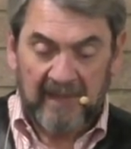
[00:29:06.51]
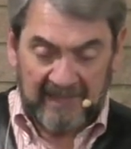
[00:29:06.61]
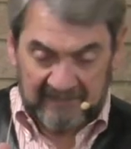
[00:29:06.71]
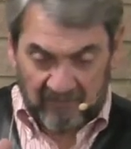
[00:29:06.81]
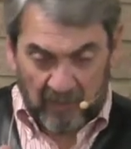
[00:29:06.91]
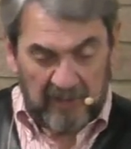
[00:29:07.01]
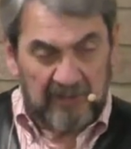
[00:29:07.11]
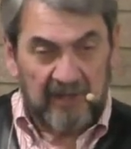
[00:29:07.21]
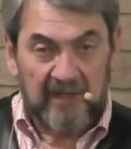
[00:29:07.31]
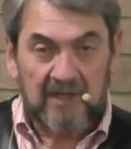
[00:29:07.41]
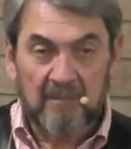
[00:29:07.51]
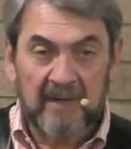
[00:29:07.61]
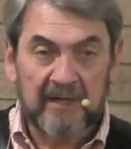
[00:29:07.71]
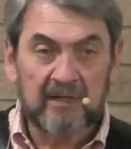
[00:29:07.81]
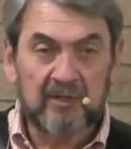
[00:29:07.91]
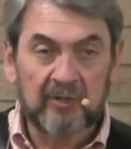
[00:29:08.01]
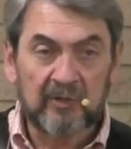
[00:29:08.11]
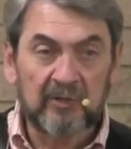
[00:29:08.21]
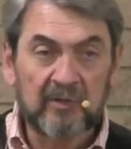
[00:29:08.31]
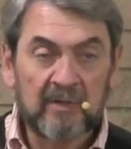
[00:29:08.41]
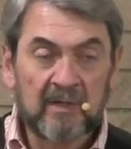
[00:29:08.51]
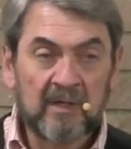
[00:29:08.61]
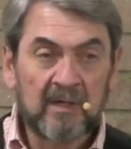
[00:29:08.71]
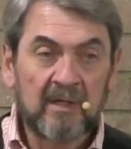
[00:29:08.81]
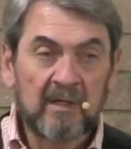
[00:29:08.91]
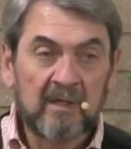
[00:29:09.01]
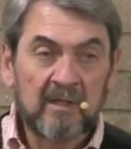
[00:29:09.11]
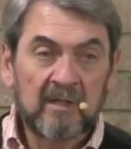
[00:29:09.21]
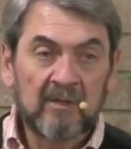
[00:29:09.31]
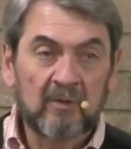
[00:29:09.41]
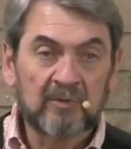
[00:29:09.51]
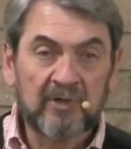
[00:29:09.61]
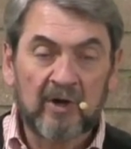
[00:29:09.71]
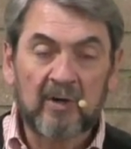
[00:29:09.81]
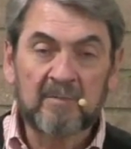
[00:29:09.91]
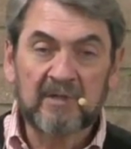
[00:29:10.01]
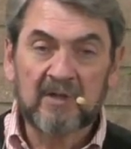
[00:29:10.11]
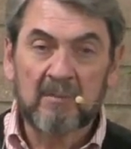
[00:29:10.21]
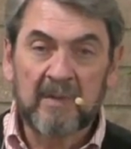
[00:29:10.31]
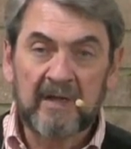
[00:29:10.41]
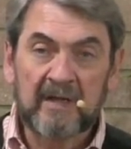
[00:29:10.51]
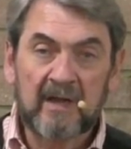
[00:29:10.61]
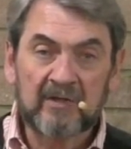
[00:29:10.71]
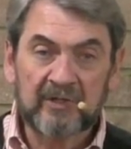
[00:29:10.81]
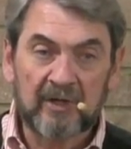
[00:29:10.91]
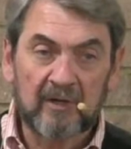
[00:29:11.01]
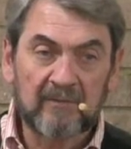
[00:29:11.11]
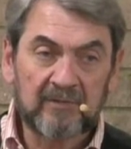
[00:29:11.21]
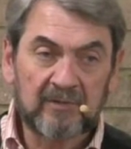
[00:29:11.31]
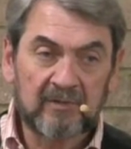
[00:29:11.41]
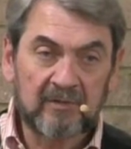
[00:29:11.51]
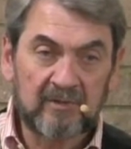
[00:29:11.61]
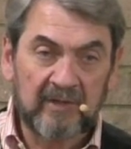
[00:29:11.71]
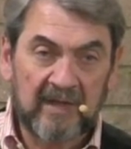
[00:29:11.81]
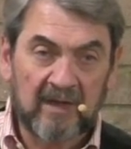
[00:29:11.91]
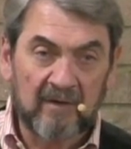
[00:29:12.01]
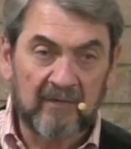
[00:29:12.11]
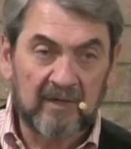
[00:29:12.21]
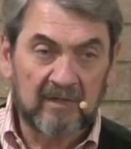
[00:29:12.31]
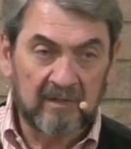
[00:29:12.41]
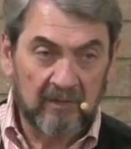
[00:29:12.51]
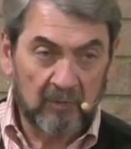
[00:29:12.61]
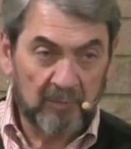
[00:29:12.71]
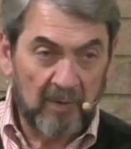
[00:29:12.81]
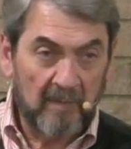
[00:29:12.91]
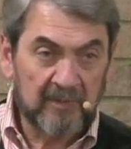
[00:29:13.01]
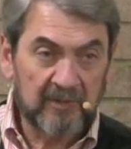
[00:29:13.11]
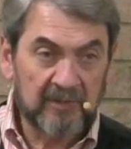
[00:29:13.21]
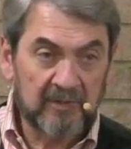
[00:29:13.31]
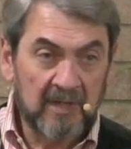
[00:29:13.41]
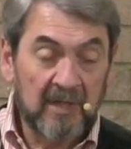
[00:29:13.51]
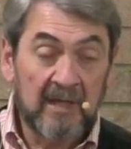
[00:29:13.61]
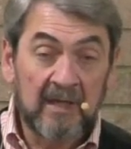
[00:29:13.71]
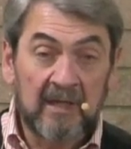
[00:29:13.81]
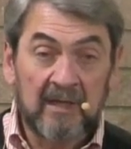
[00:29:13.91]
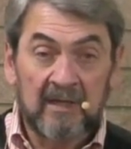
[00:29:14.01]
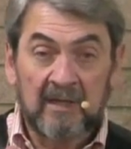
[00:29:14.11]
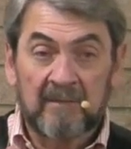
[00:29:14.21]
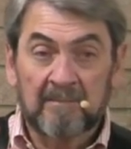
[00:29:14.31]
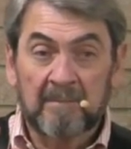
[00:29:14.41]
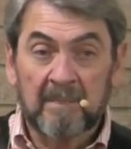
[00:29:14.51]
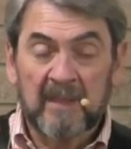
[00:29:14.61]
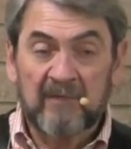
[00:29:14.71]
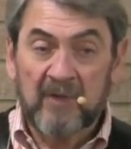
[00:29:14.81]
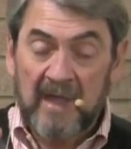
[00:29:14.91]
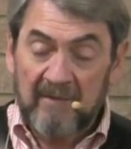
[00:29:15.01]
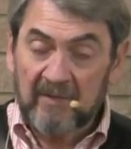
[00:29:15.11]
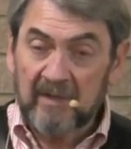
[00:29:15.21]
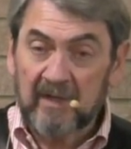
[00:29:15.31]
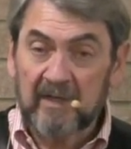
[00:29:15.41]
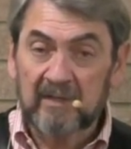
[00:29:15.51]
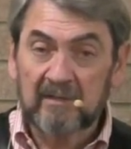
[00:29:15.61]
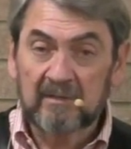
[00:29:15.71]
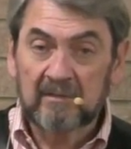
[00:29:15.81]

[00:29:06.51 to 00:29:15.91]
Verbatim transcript: as I've already said, committed to those terms and committed ourselves to that covenant and those promises. If you haven't done it,